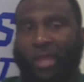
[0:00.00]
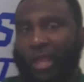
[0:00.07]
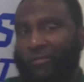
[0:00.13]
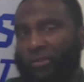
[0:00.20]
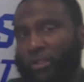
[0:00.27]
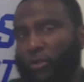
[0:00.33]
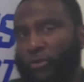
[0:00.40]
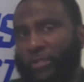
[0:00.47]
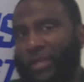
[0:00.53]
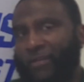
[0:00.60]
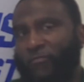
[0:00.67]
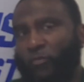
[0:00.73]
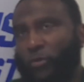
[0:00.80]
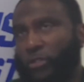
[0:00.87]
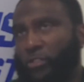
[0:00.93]
We only have
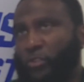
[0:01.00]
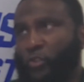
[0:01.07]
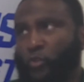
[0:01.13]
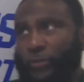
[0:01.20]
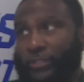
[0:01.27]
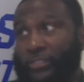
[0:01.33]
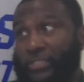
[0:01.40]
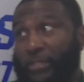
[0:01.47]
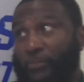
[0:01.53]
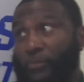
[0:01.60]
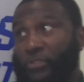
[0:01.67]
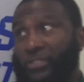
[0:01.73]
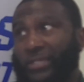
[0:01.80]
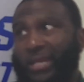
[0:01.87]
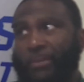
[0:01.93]
one or two
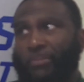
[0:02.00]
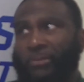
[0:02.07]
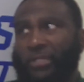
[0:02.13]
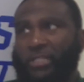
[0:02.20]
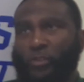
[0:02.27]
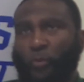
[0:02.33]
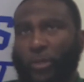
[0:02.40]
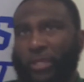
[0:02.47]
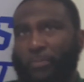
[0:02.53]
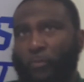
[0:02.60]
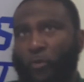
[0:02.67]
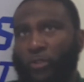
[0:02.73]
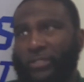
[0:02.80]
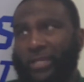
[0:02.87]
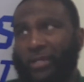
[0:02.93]
examples of that, but there's way
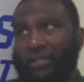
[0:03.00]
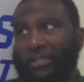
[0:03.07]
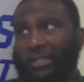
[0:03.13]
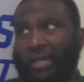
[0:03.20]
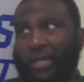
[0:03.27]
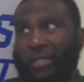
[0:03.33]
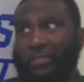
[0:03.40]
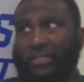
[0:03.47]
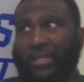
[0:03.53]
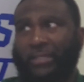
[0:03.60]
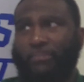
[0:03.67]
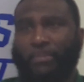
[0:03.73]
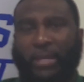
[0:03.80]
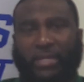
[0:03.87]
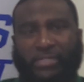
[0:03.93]
more down the line, like
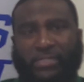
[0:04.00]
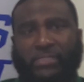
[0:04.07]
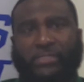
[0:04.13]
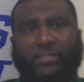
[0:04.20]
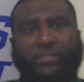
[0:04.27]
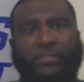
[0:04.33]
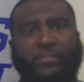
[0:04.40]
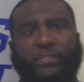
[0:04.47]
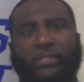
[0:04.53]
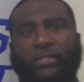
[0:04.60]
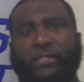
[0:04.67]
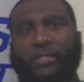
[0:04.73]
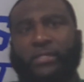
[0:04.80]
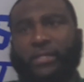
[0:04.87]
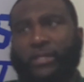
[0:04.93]
medicine,
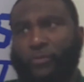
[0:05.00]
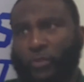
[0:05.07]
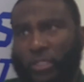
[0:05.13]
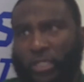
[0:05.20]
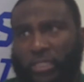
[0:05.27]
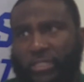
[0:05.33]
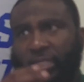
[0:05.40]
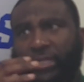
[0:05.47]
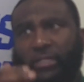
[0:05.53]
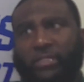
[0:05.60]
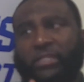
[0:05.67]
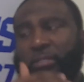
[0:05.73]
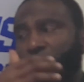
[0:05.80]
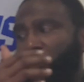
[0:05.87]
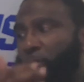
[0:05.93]
and we could dig
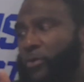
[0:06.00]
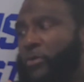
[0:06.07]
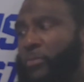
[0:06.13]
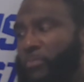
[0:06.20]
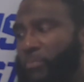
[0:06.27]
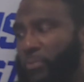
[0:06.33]
deeper.